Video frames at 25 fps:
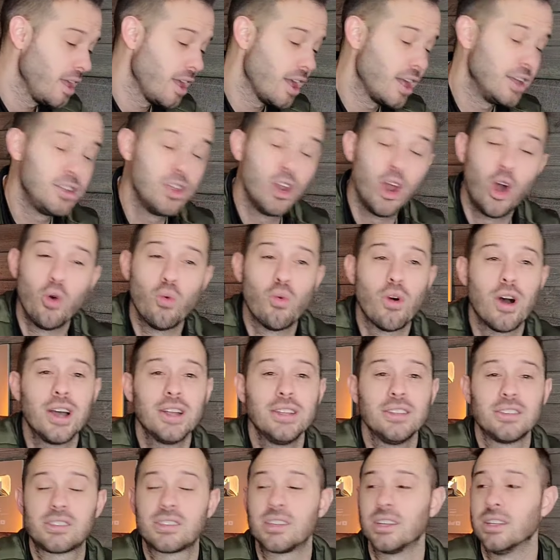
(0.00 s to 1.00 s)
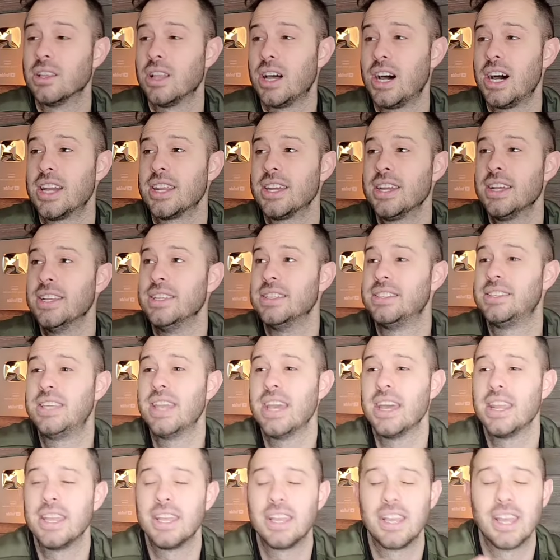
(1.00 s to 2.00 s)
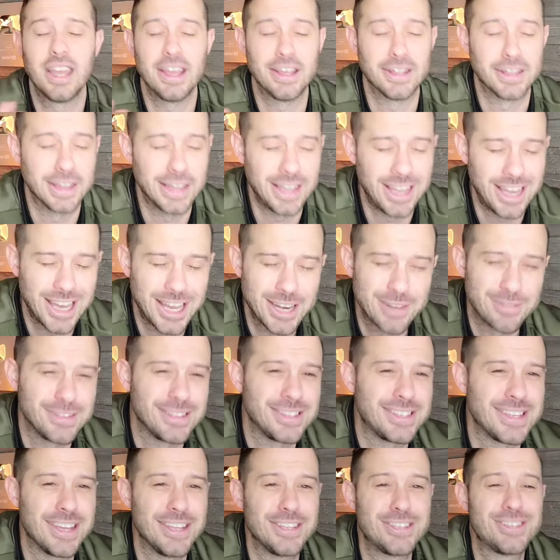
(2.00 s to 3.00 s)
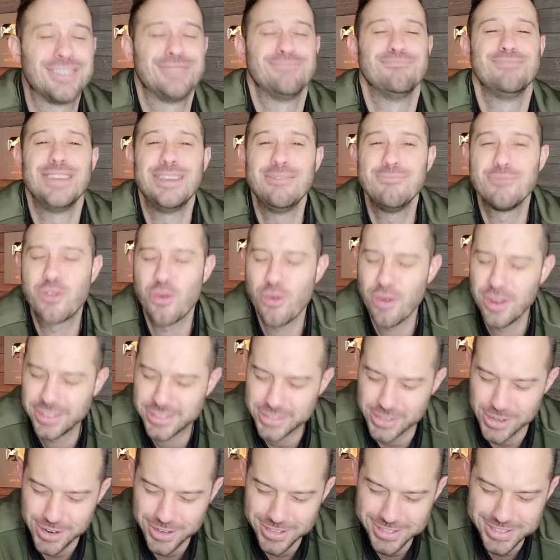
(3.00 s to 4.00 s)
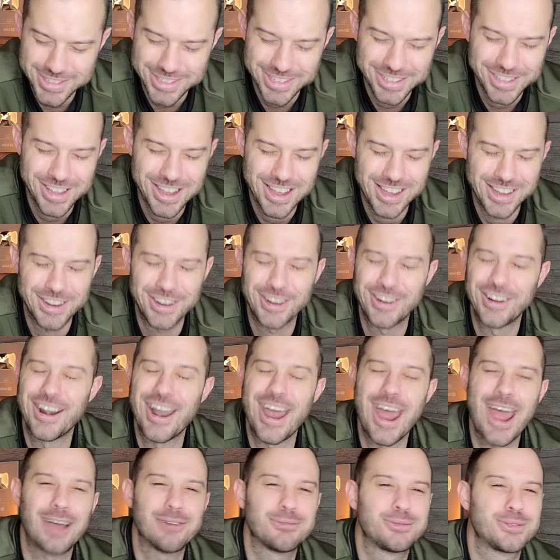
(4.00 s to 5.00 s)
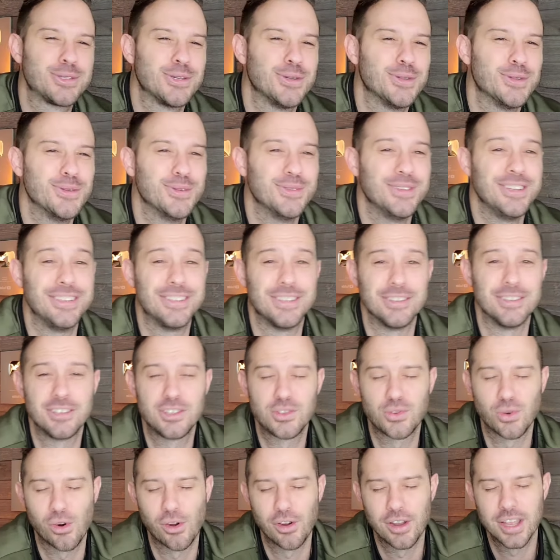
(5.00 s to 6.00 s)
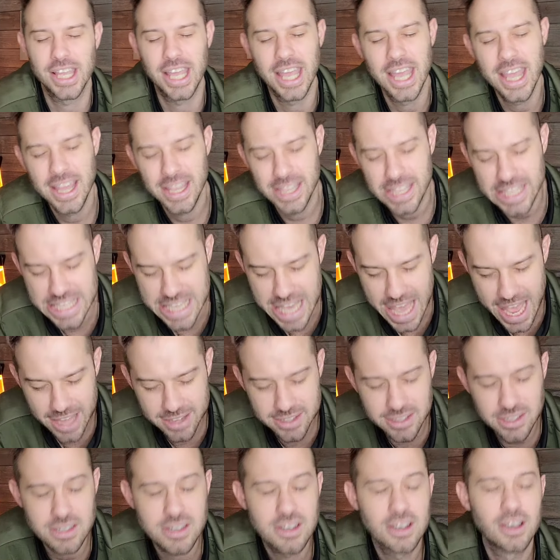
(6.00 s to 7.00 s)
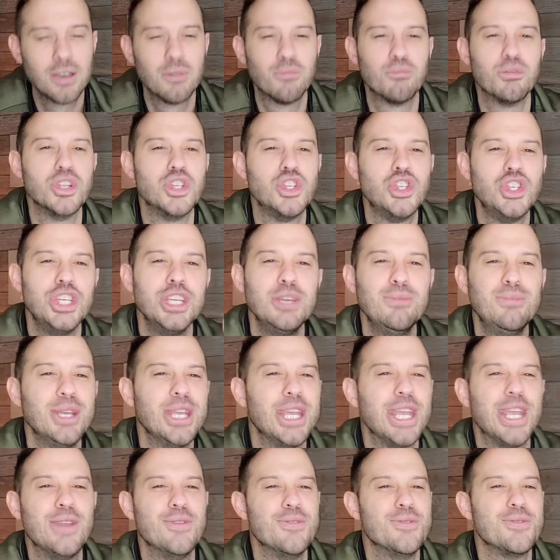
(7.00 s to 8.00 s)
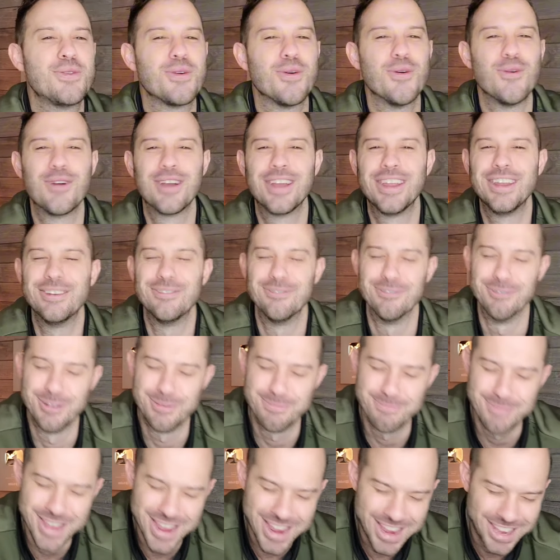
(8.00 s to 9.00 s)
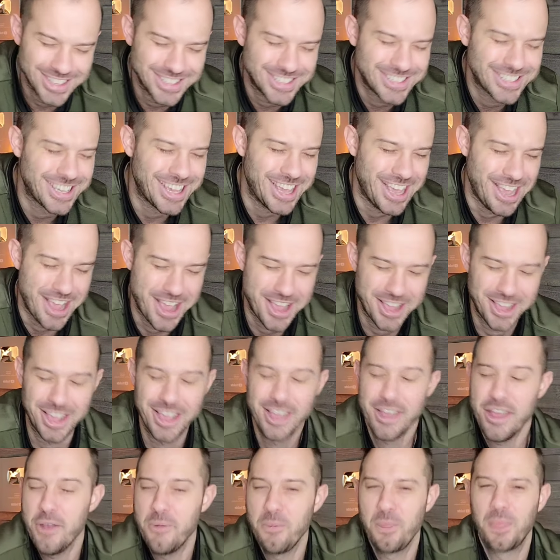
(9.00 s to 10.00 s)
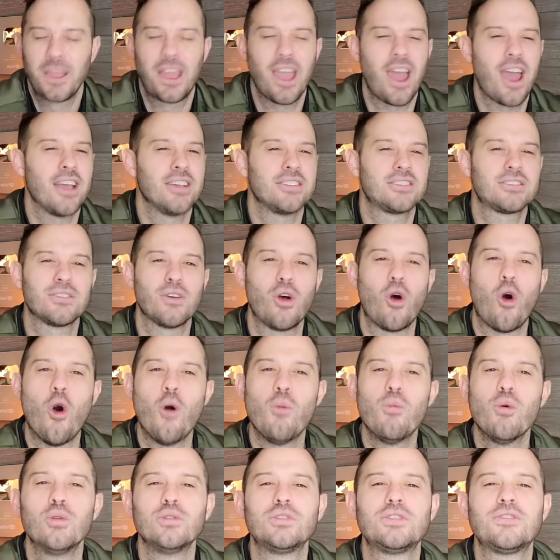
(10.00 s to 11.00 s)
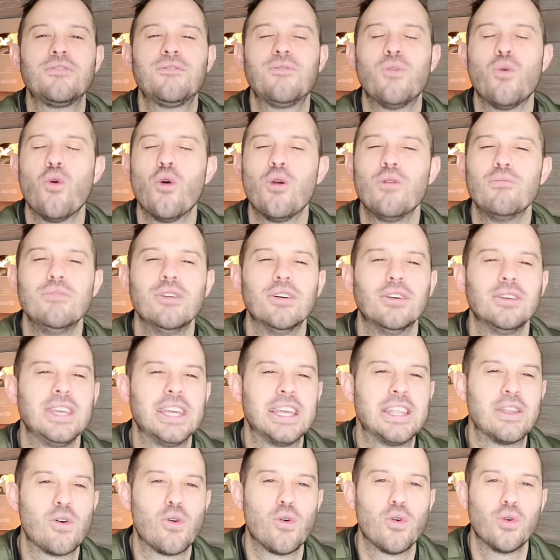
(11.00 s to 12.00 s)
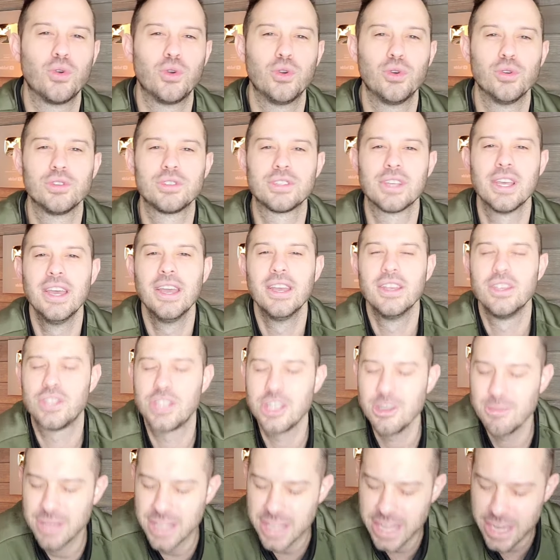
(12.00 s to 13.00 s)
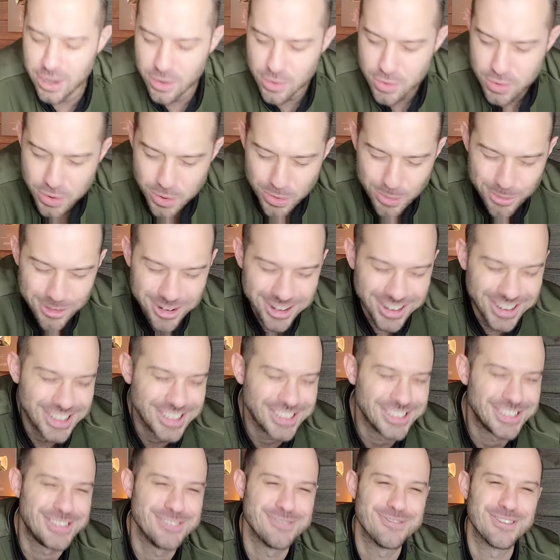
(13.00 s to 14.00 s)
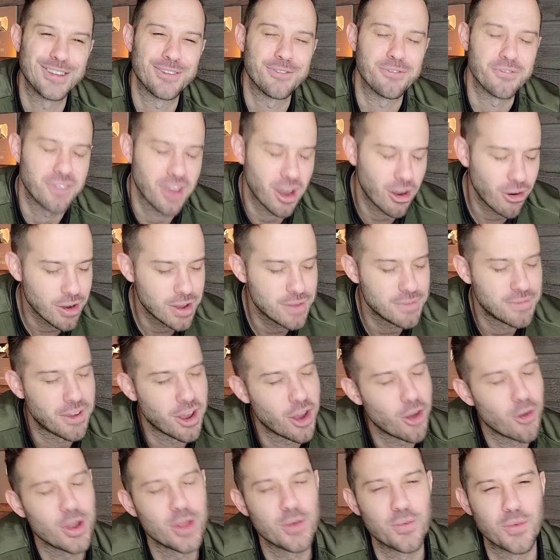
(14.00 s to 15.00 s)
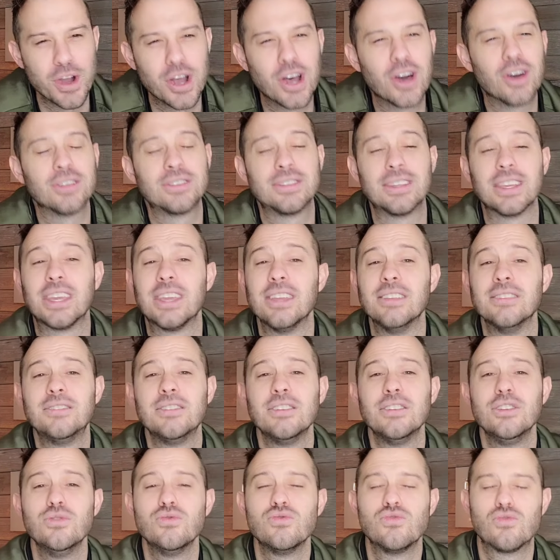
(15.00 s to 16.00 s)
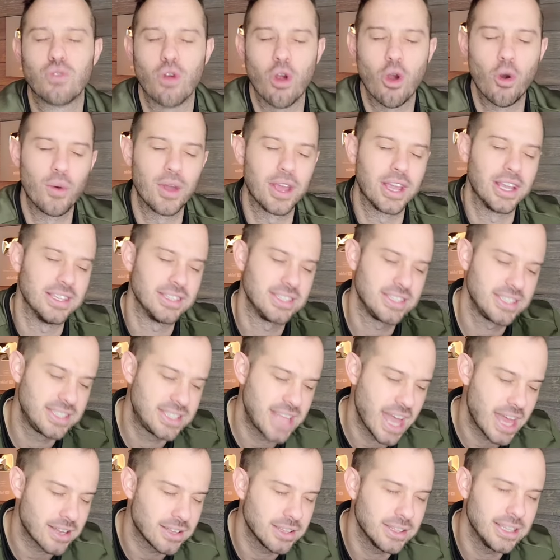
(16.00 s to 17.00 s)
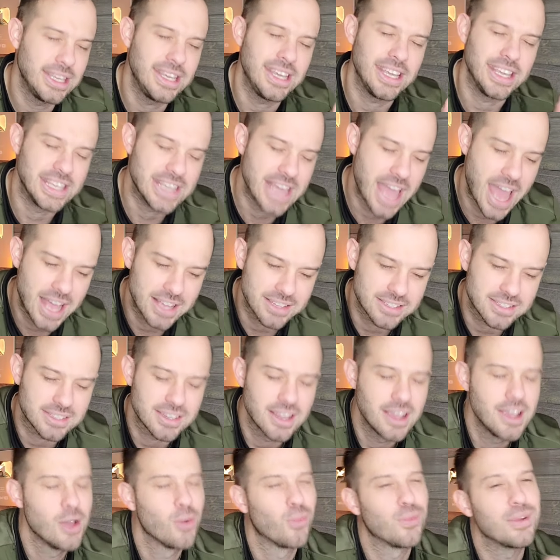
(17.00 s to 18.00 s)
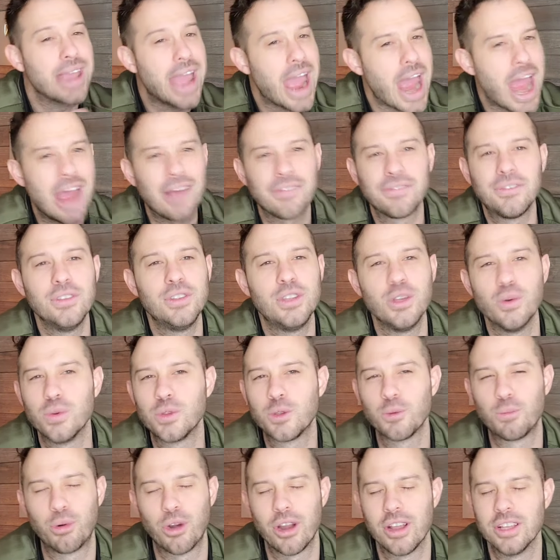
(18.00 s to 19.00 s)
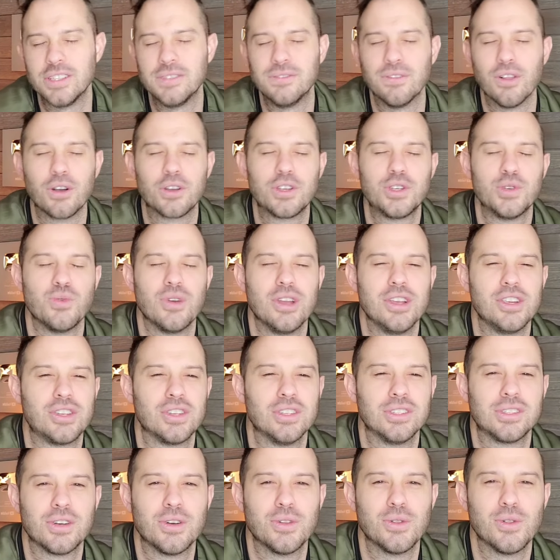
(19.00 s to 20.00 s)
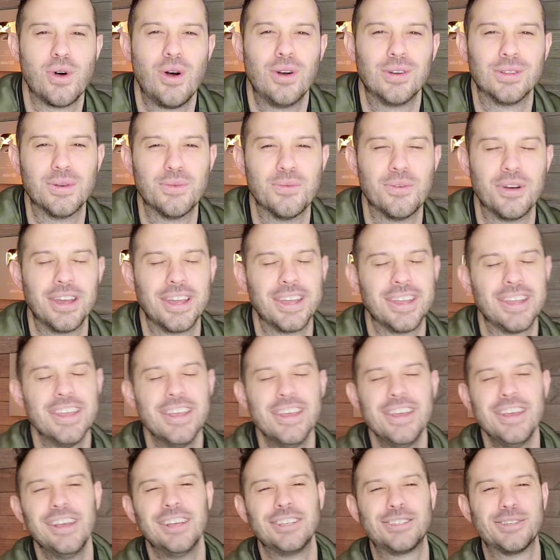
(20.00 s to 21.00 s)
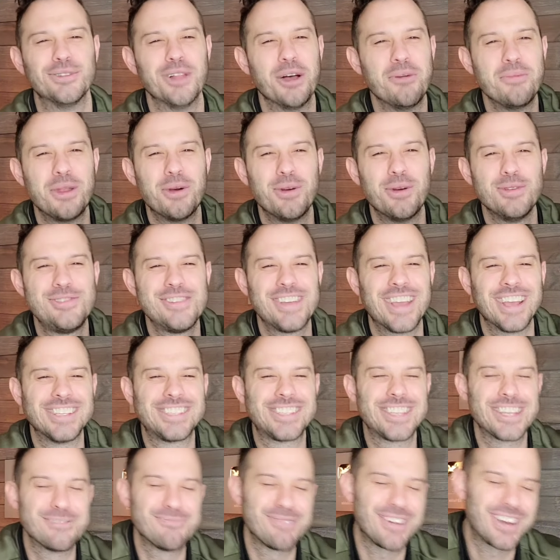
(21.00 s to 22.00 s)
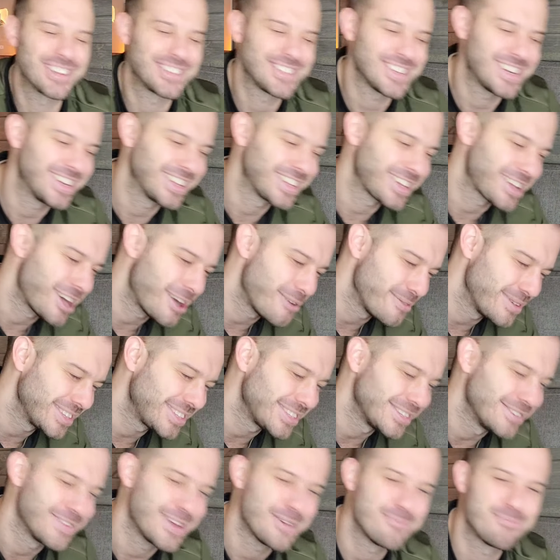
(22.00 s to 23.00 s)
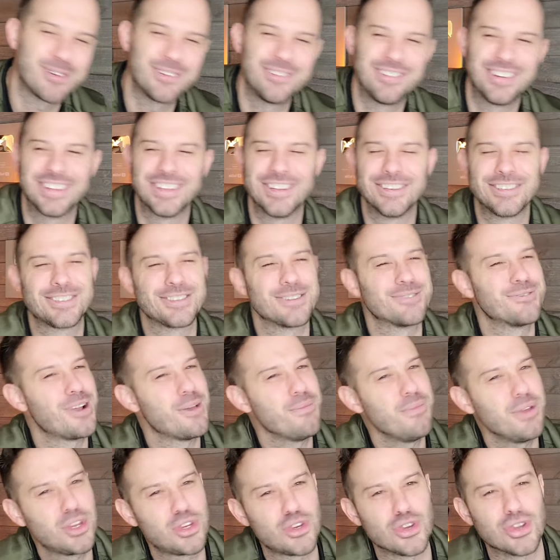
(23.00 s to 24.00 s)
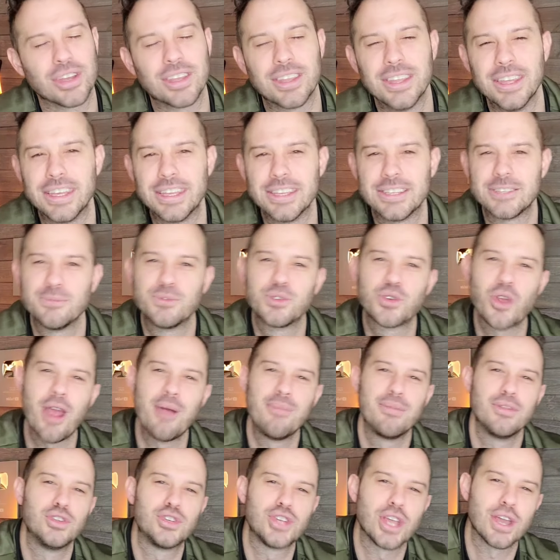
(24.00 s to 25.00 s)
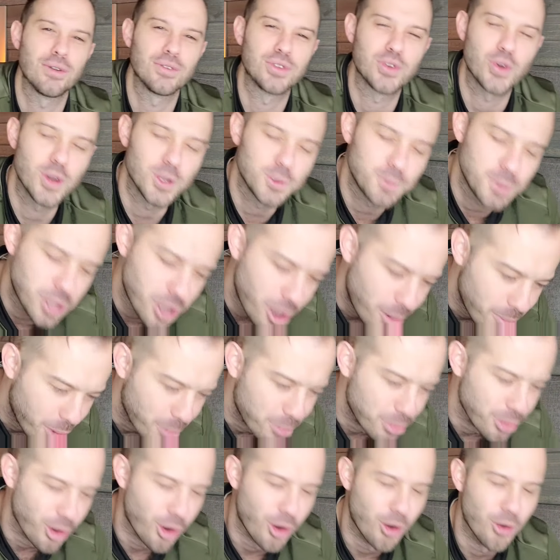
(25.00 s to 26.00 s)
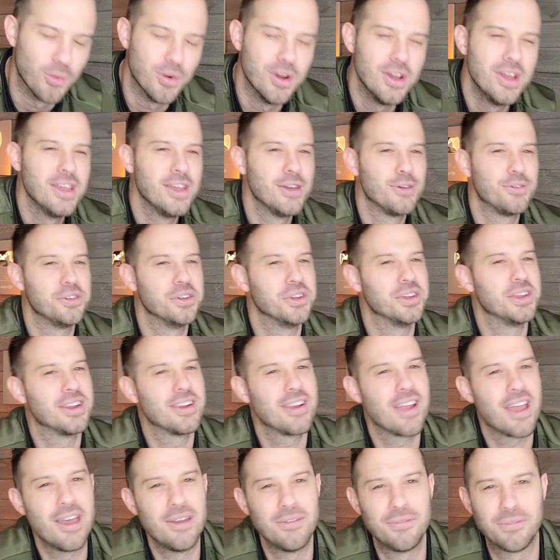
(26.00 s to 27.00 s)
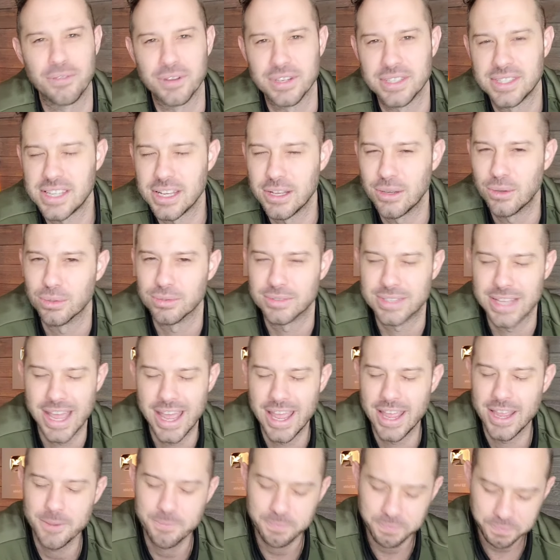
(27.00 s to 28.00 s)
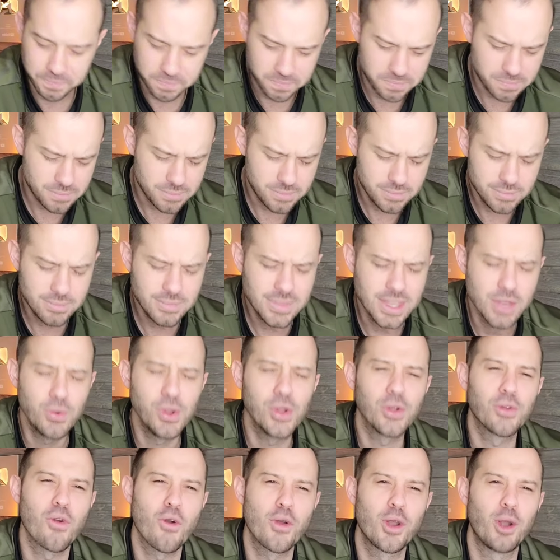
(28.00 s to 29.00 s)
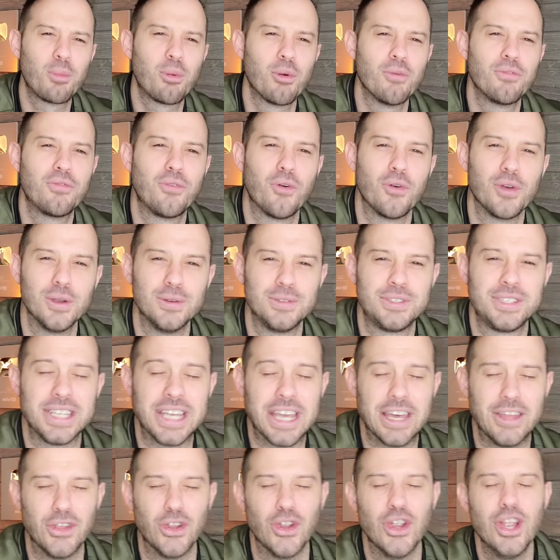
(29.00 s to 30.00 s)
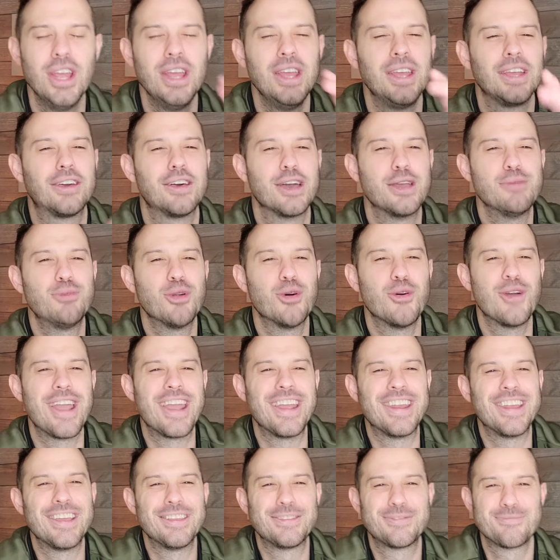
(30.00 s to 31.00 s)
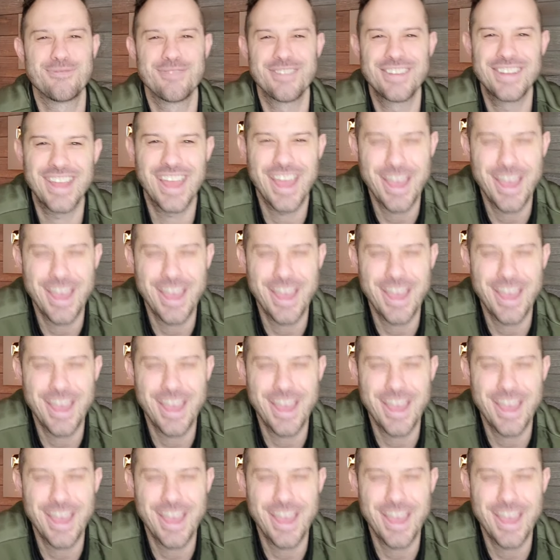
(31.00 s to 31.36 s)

And you know what? Solana is getting a lot of attention. Meme coins on Solana are absolutely destroying. Yes, but Shiba Inu coin remains king. Guys, almost 4 million holders. Shiba Inu coin is doing very, very well to continue growing steadily. Yes, we have to deal with the price fluctuations along the way. So let me know what you guys think about it down in the comments. And if that button right there is still red, make sure to click it, subscribe to the channel, join us, become a bro. We're here every single day when you're growing our portfolios together. Claybro883